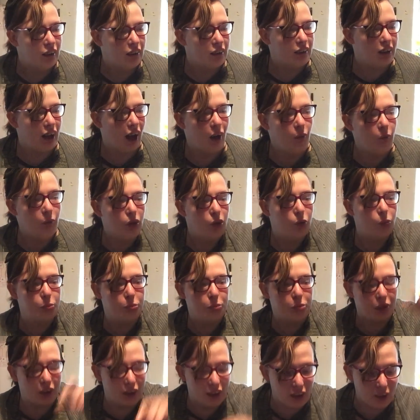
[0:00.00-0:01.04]
that was
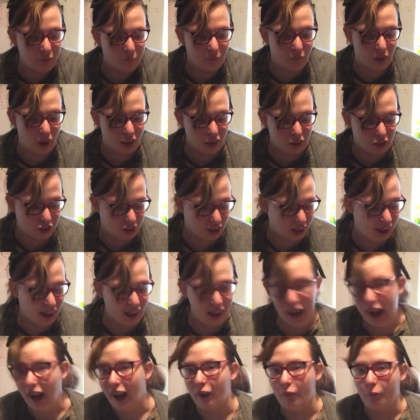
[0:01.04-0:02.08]
pretty much
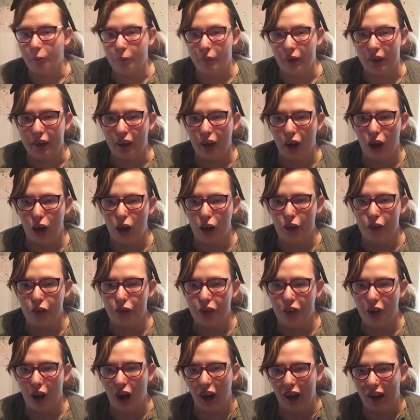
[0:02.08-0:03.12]
it, because
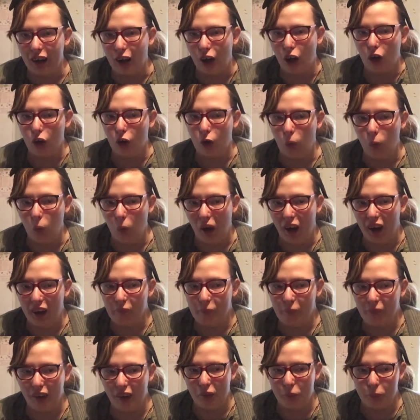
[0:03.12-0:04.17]
I got
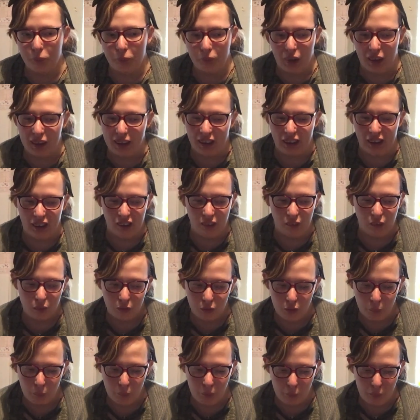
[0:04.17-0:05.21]
quite of money
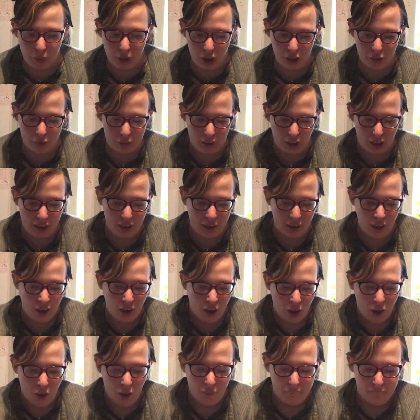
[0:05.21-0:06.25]
from the birthday,
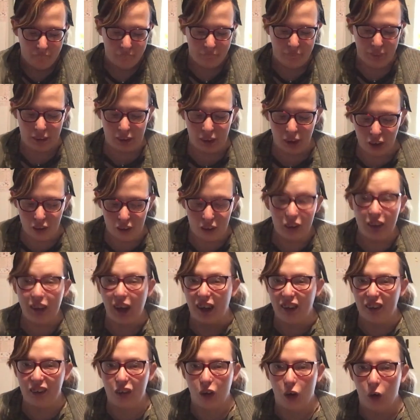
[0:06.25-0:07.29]
because
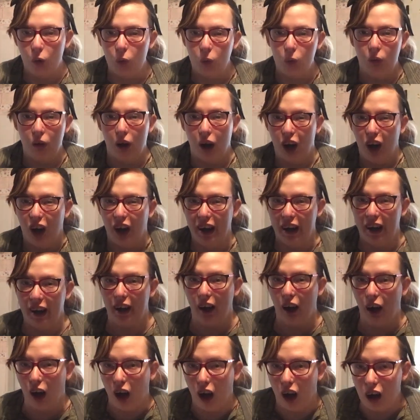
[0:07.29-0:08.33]
that's all
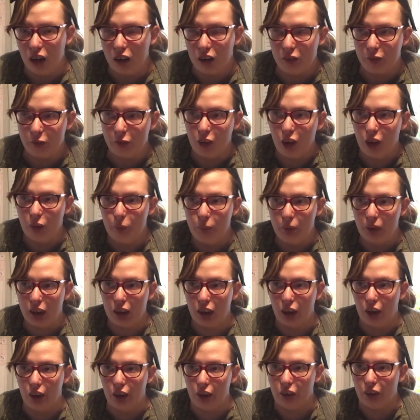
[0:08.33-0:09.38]
I asked for,
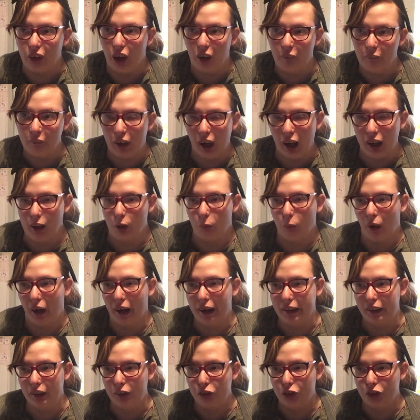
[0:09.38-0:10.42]
because I'm going away
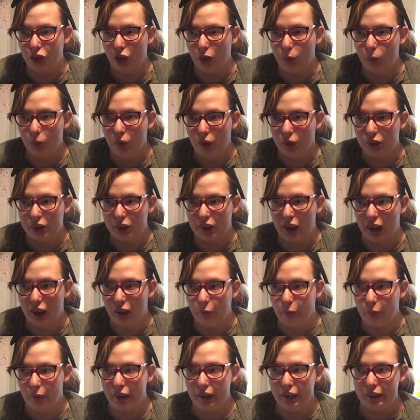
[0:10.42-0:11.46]
in June with
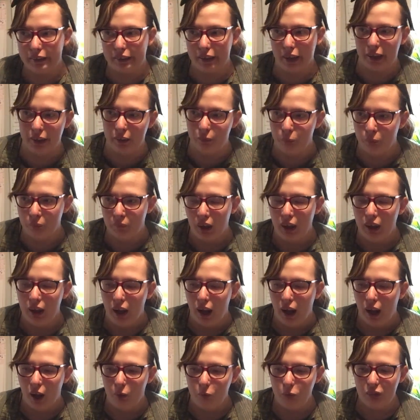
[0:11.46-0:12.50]
Stevie, so
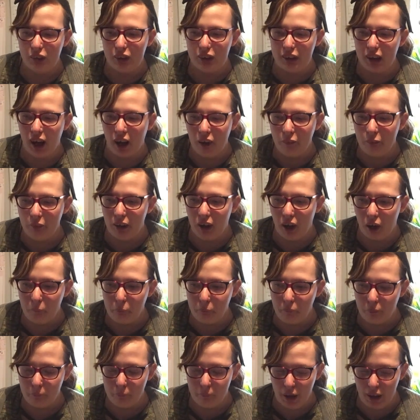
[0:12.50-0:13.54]
saving up
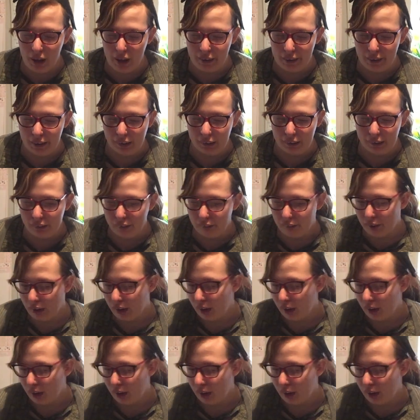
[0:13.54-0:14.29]
my pennies.